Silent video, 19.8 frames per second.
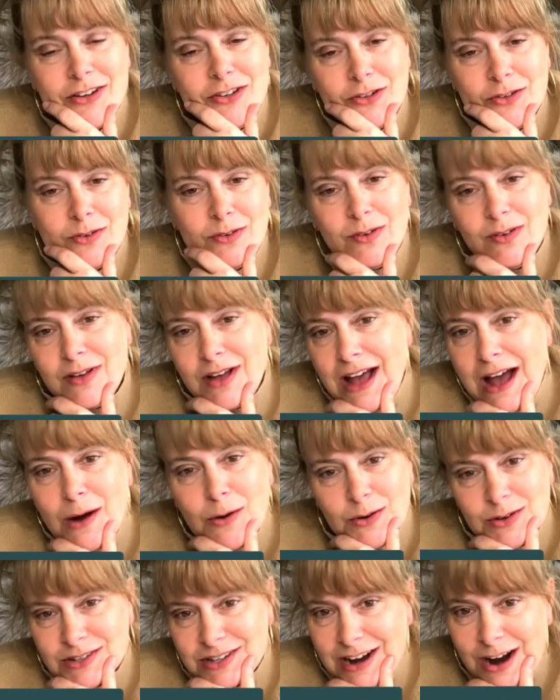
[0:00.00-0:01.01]
do
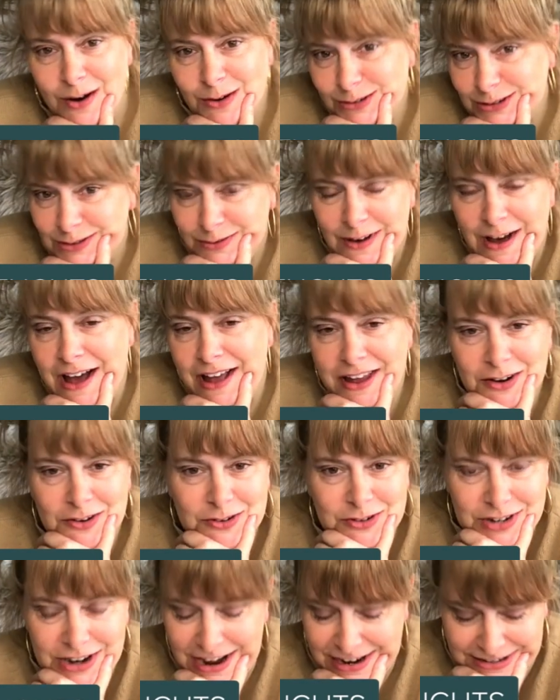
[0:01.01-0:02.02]
hours and hours of high
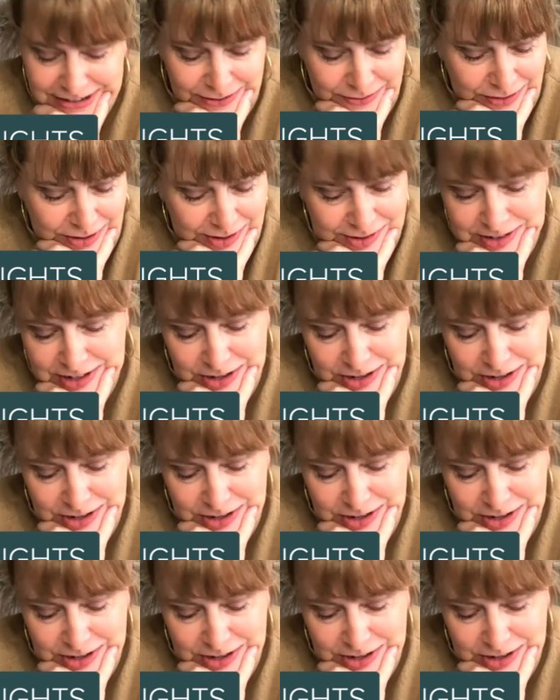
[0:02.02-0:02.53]
energy activities,